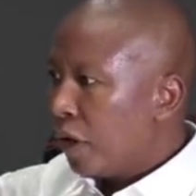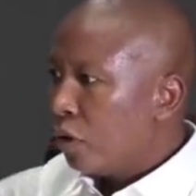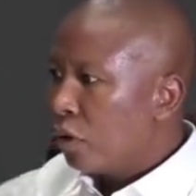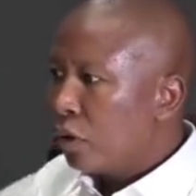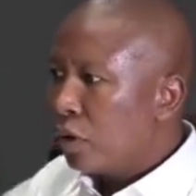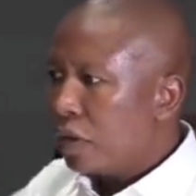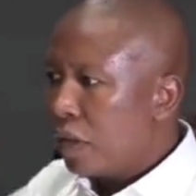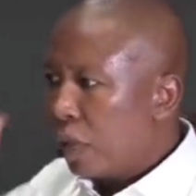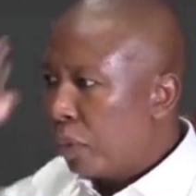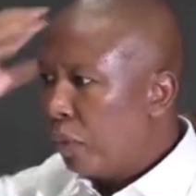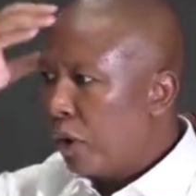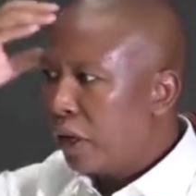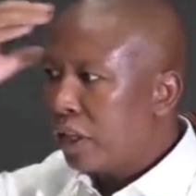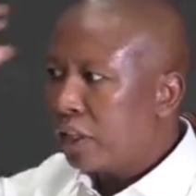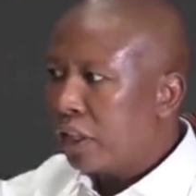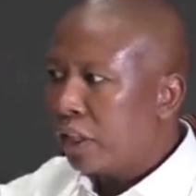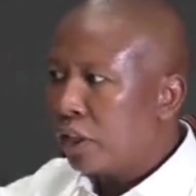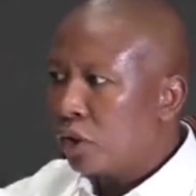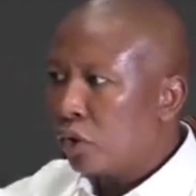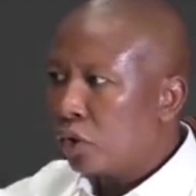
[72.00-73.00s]
someone
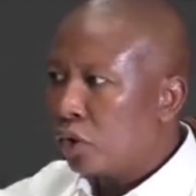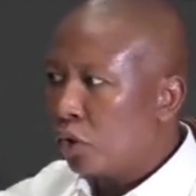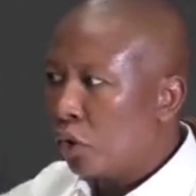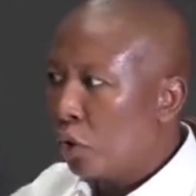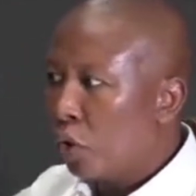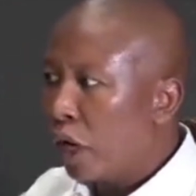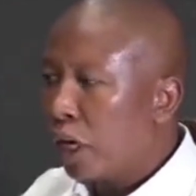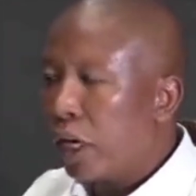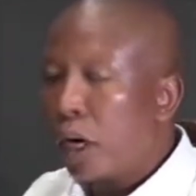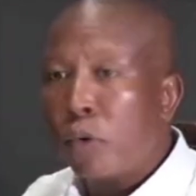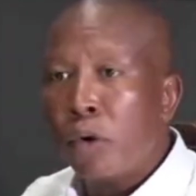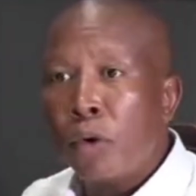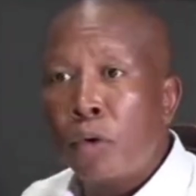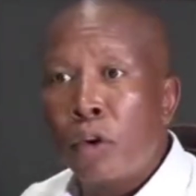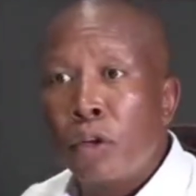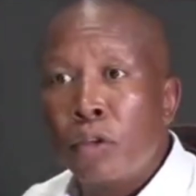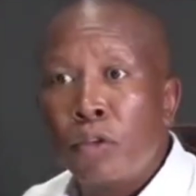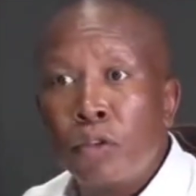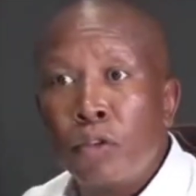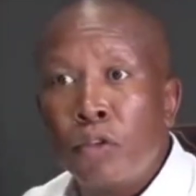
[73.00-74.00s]
says, so what are we
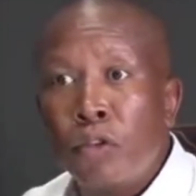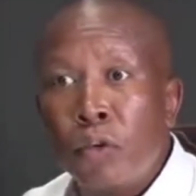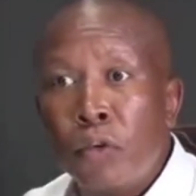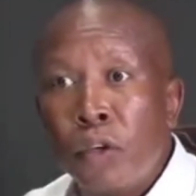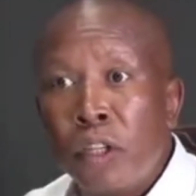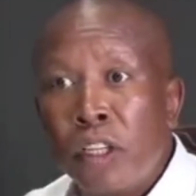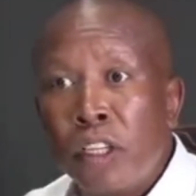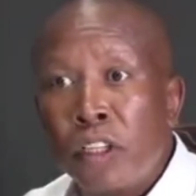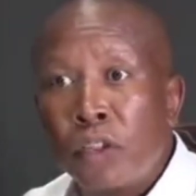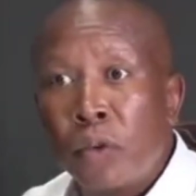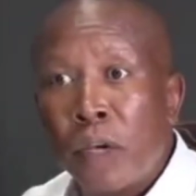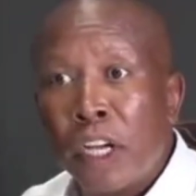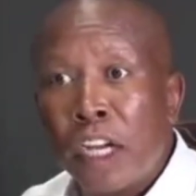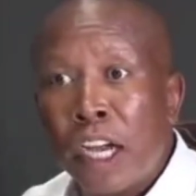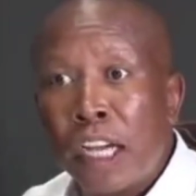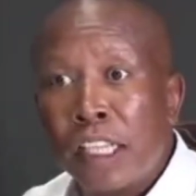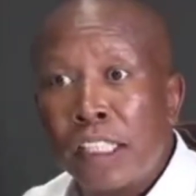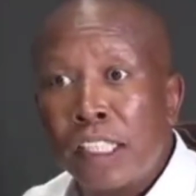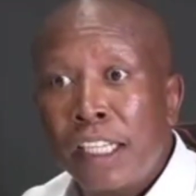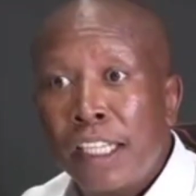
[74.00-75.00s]
going to do with these
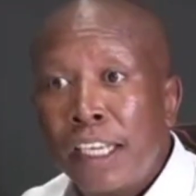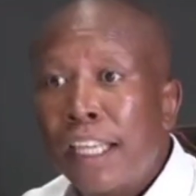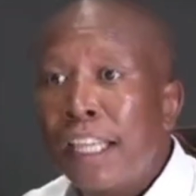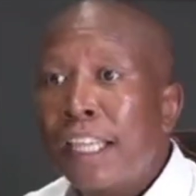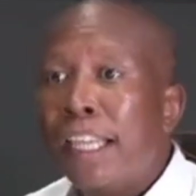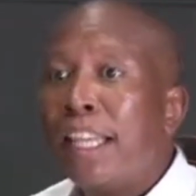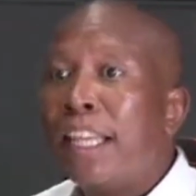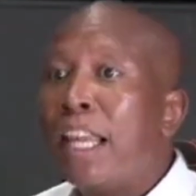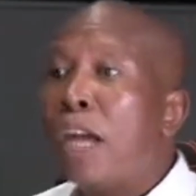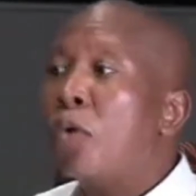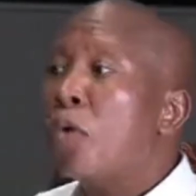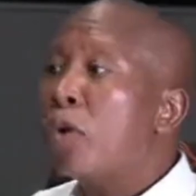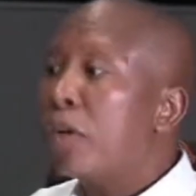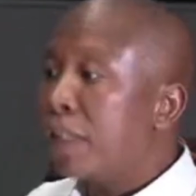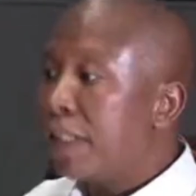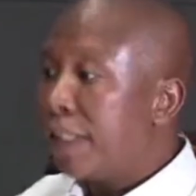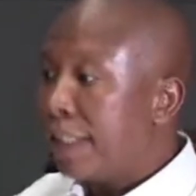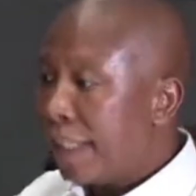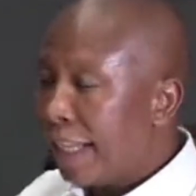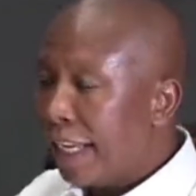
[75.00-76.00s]
workers? They will
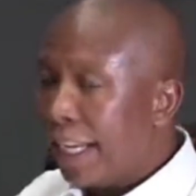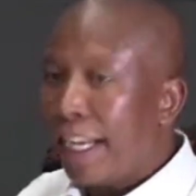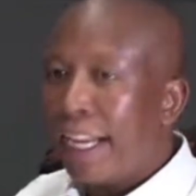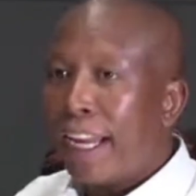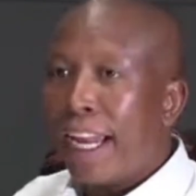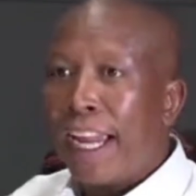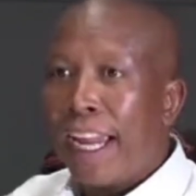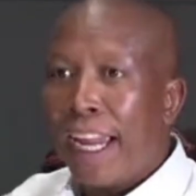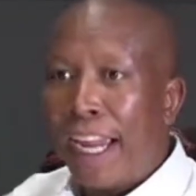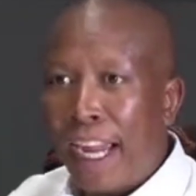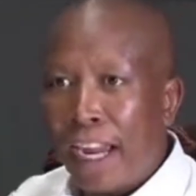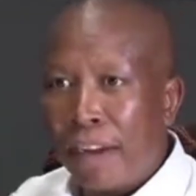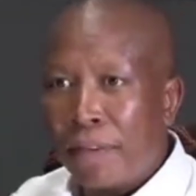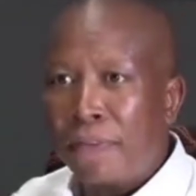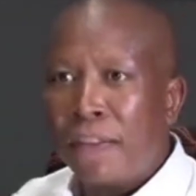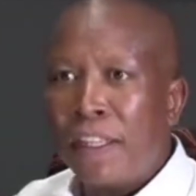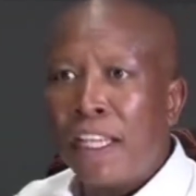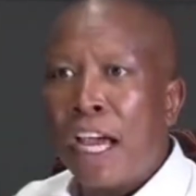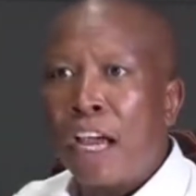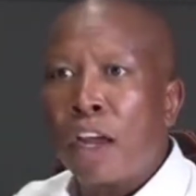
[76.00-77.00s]
still
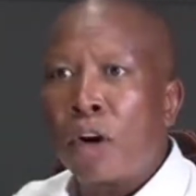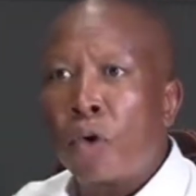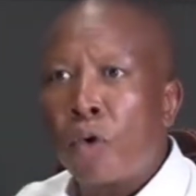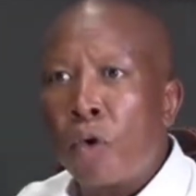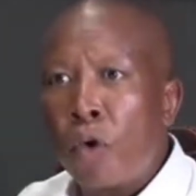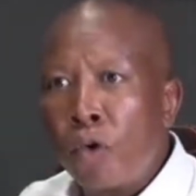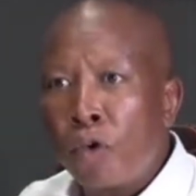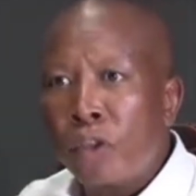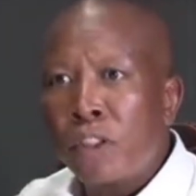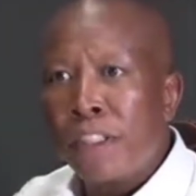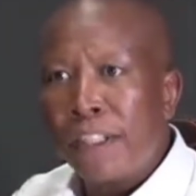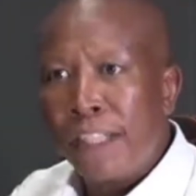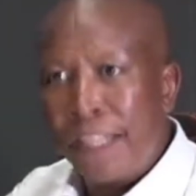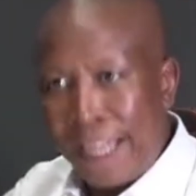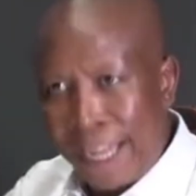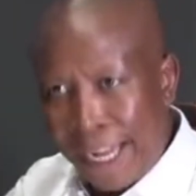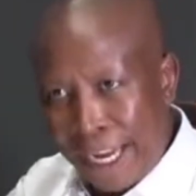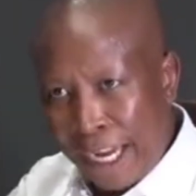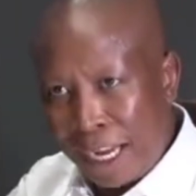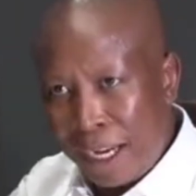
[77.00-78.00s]
have their roles
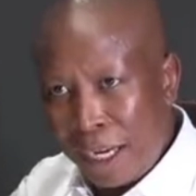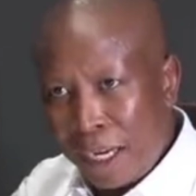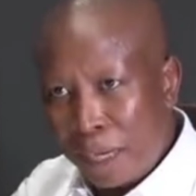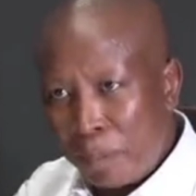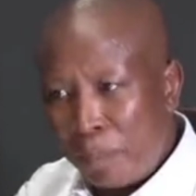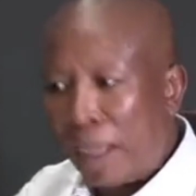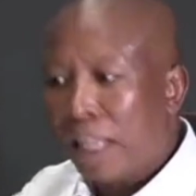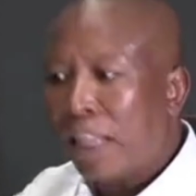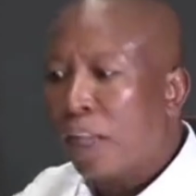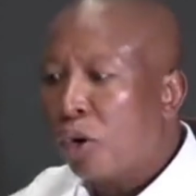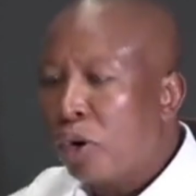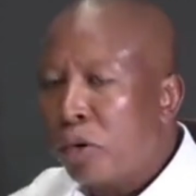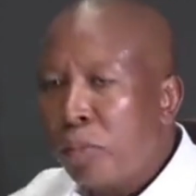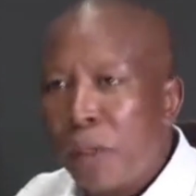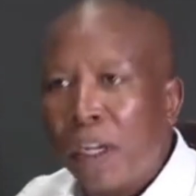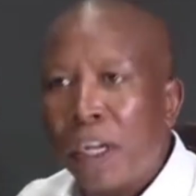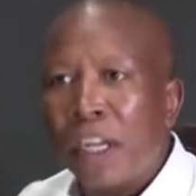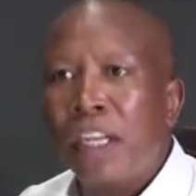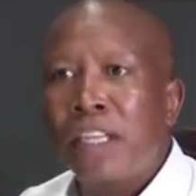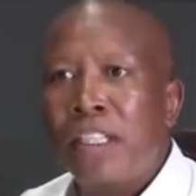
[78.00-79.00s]
there, but they will
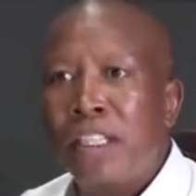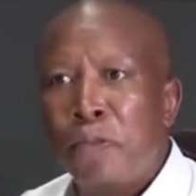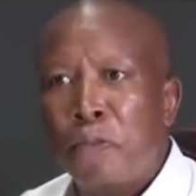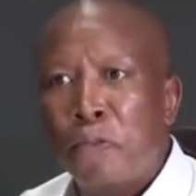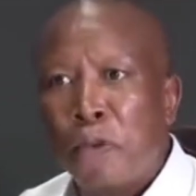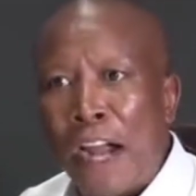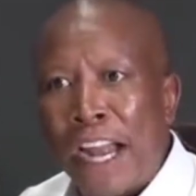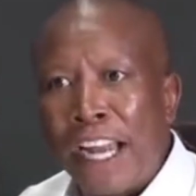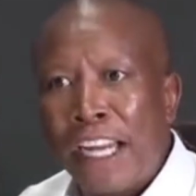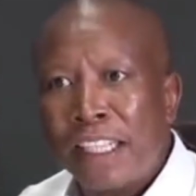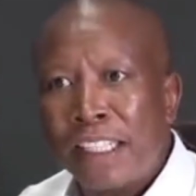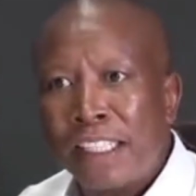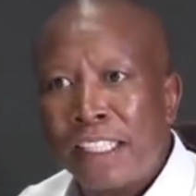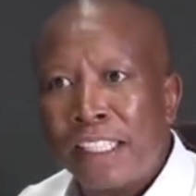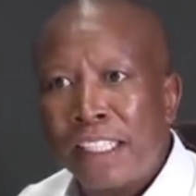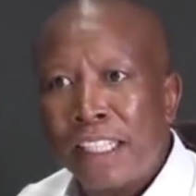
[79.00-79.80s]
be redefined.